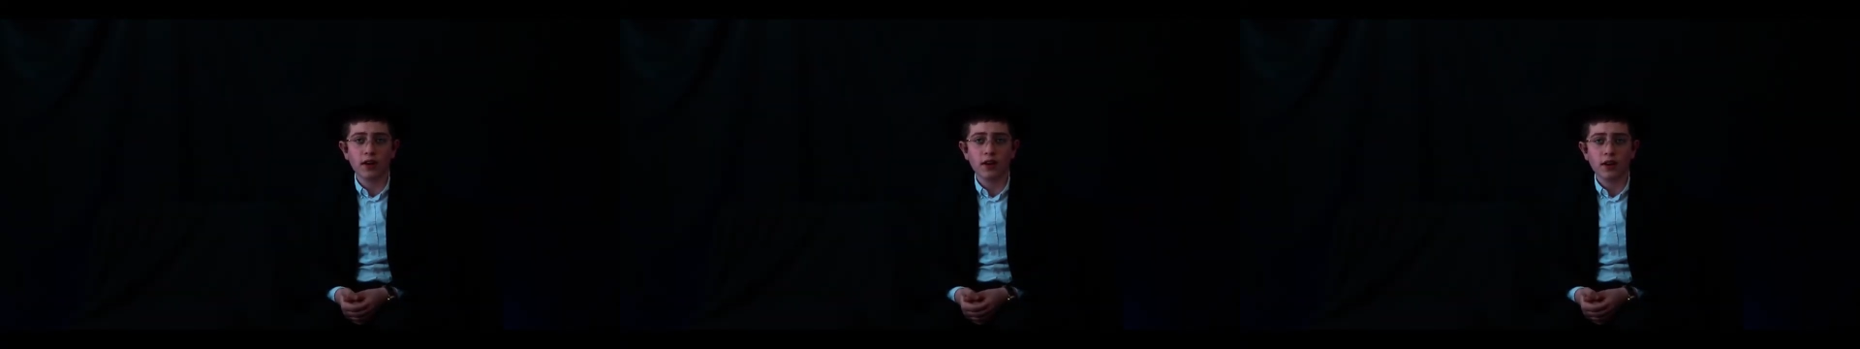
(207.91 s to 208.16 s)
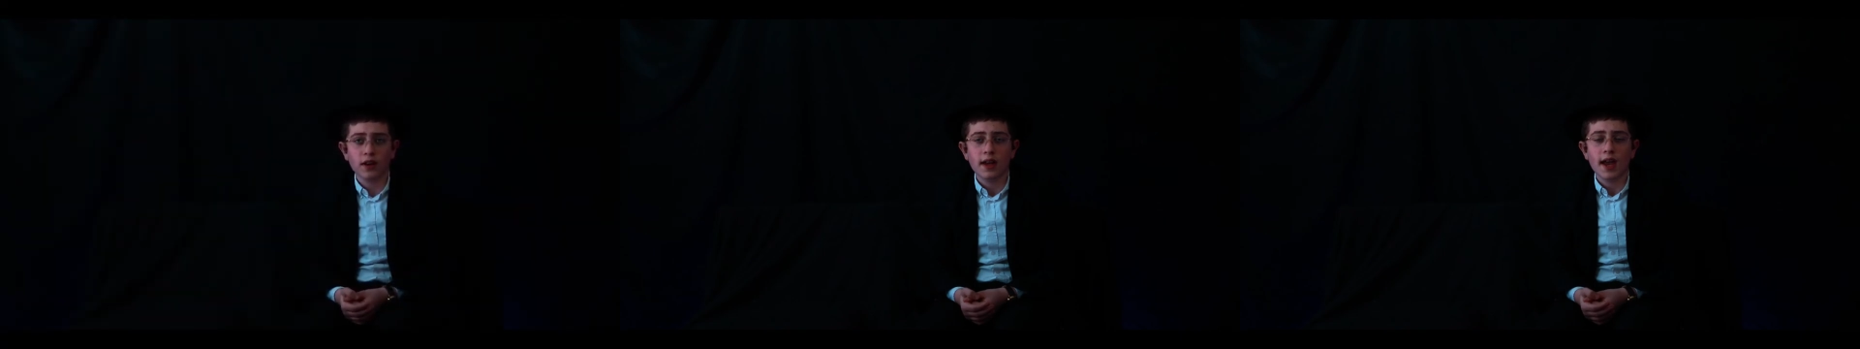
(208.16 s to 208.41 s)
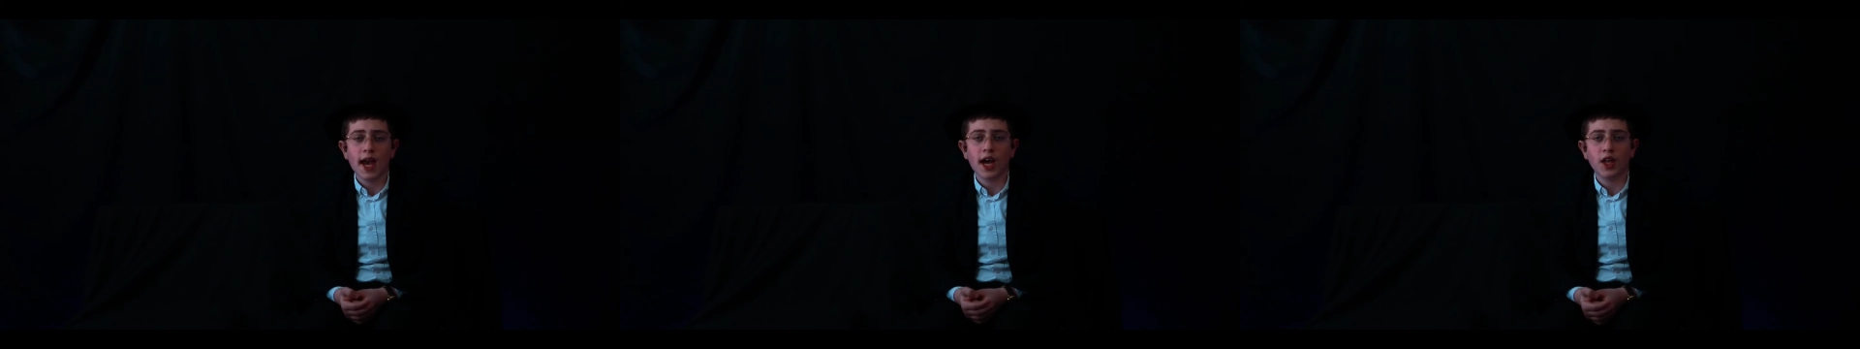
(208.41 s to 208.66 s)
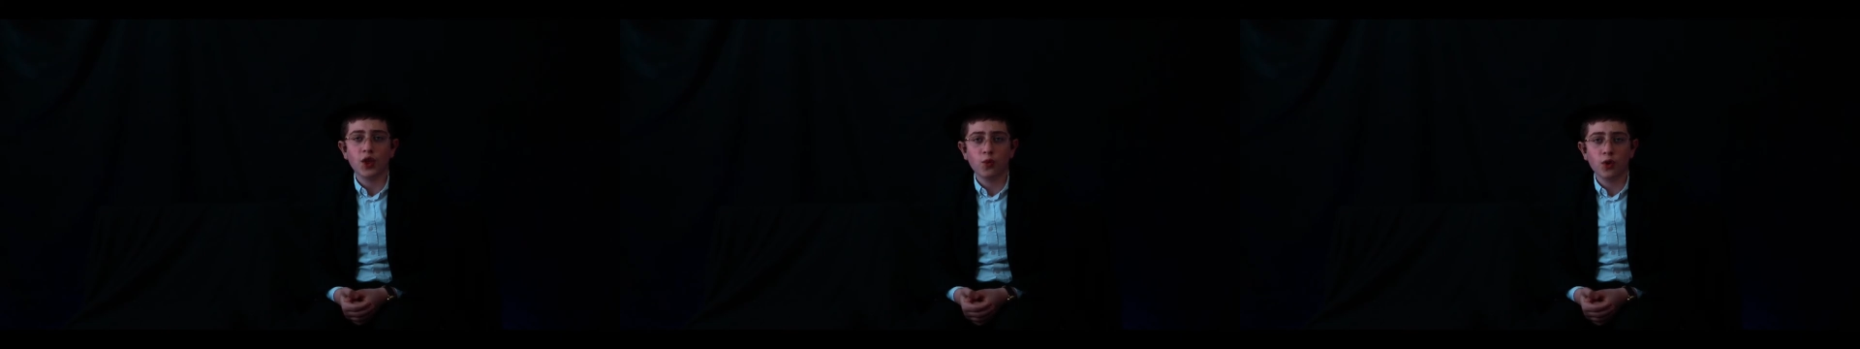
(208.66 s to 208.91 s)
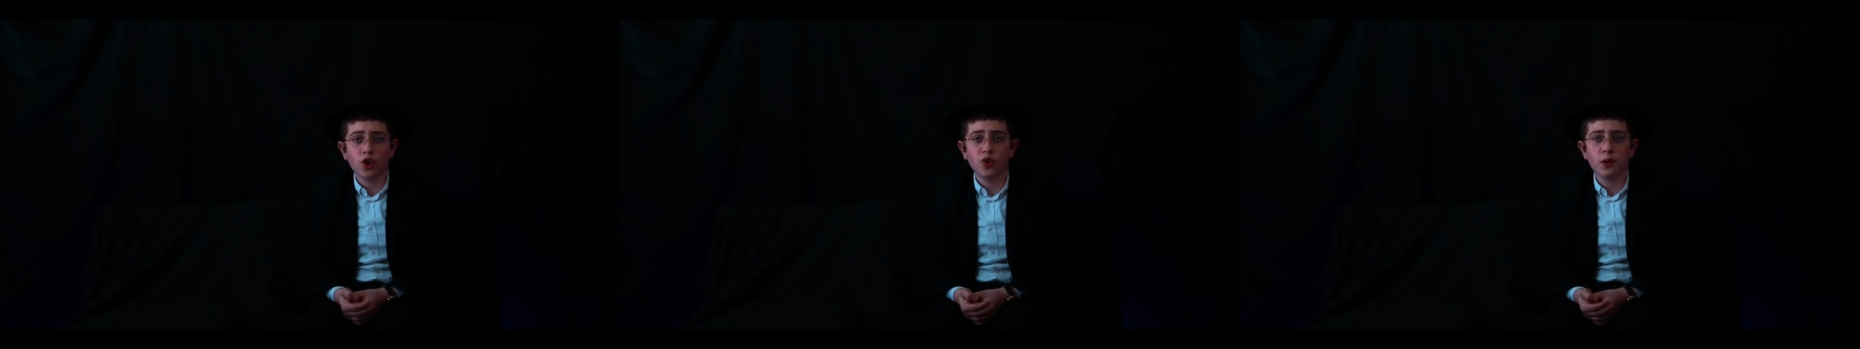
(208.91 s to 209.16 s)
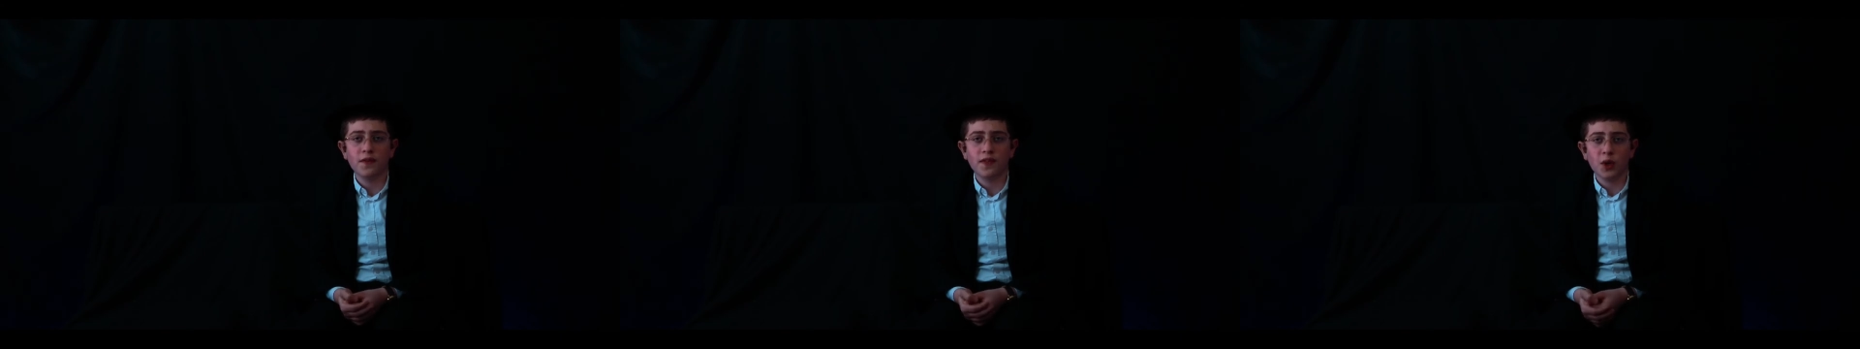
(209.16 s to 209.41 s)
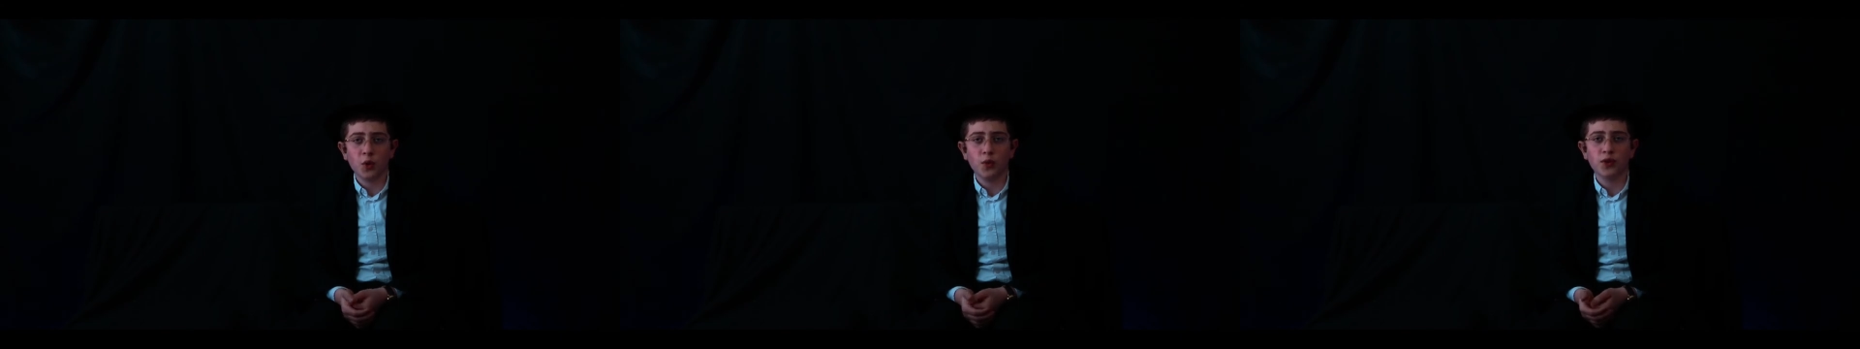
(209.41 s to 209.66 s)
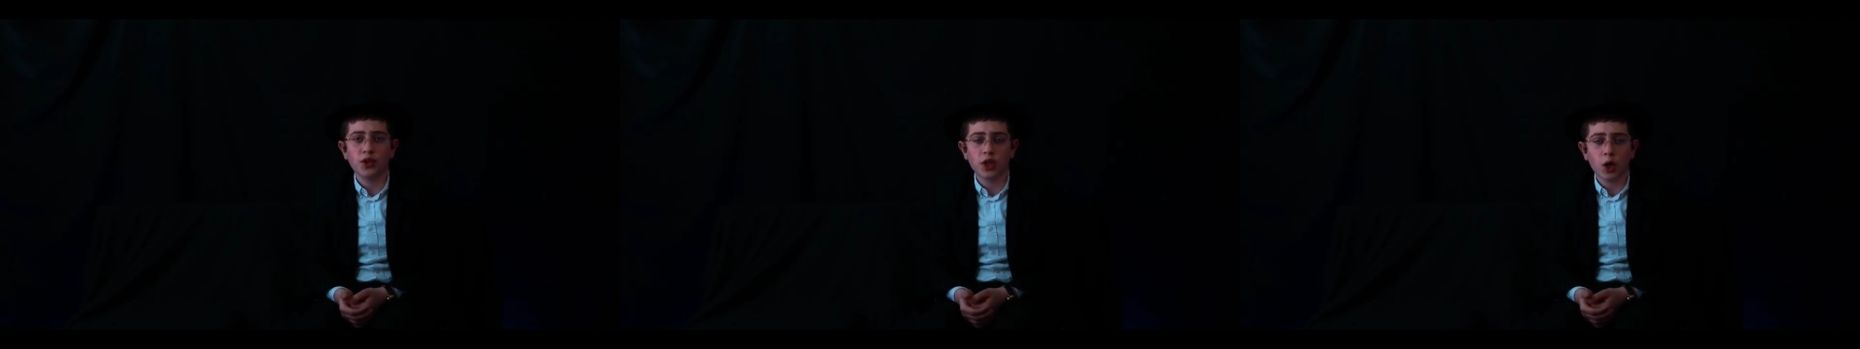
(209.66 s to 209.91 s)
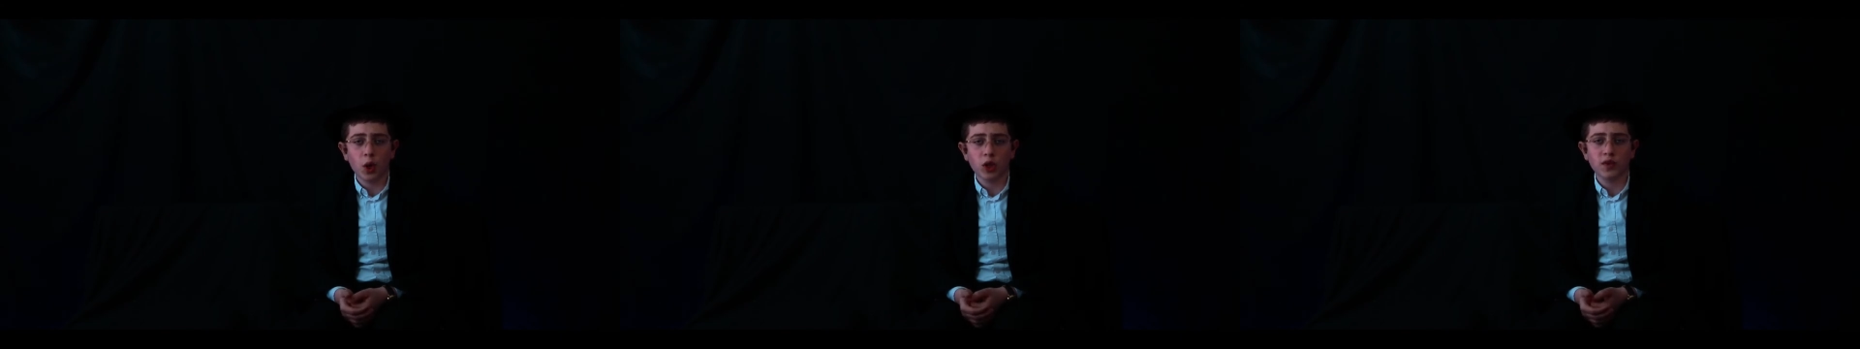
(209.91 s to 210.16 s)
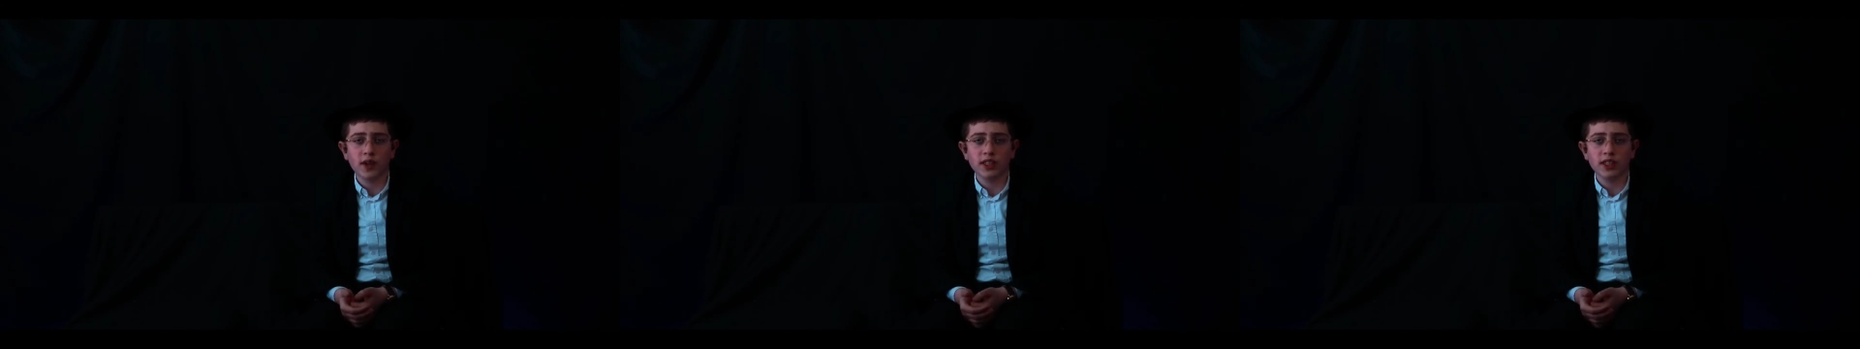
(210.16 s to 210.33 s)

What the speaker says: and the world will be filled with the knowledge